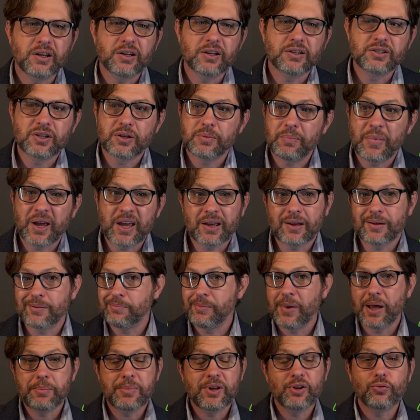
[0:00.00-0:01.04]
to make
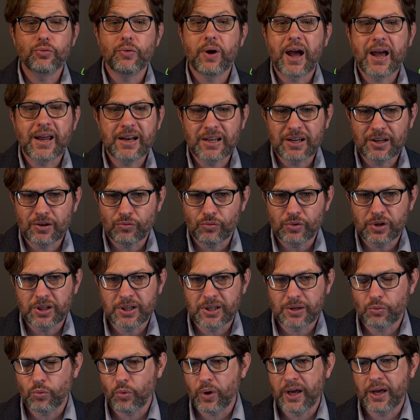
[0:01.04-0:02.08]
maybe writing really
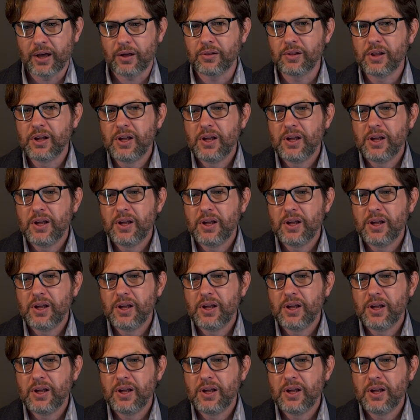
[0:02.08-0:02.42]
well.